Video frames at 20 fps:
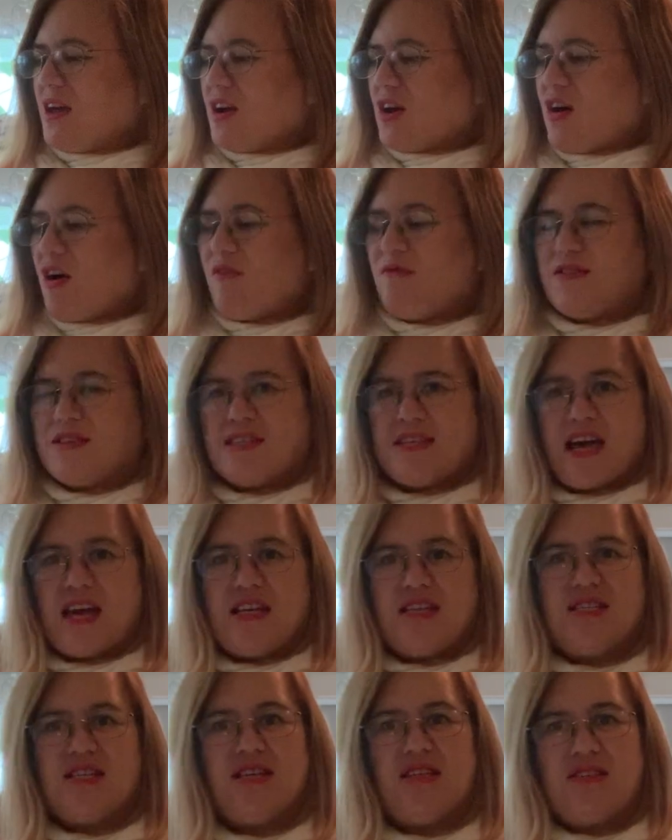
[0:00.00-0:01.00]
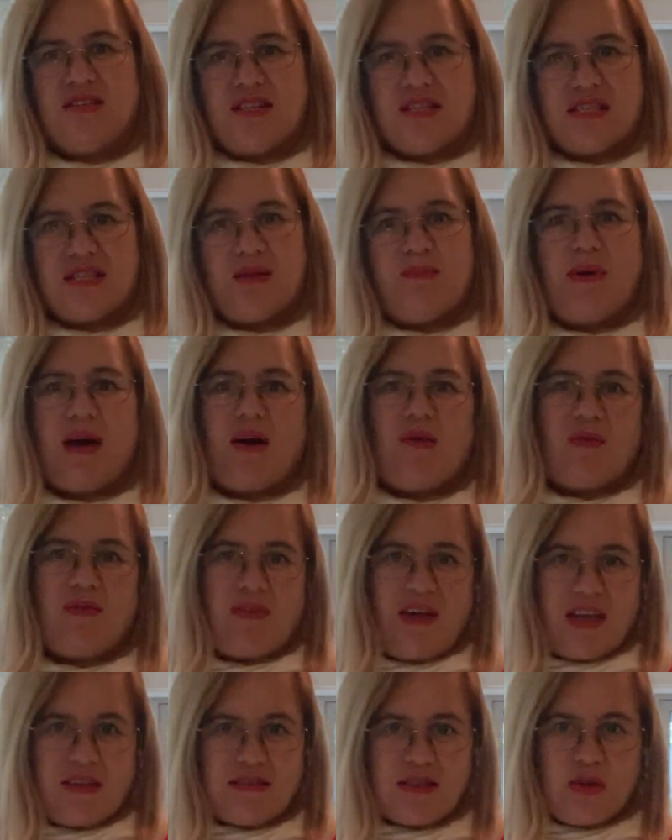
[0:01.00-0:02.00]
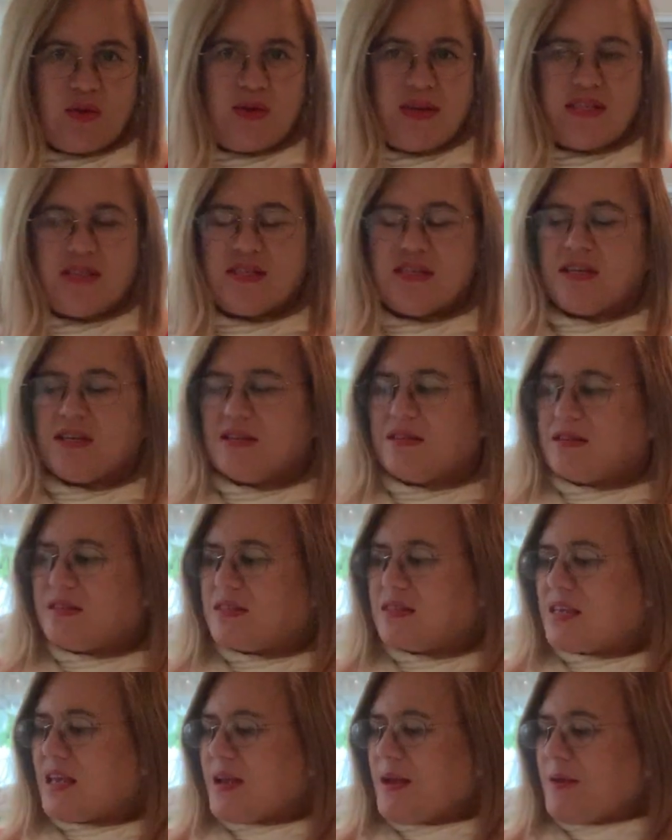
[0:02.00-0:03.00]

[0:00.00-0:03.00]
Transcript: conversation just about, we've had some questions.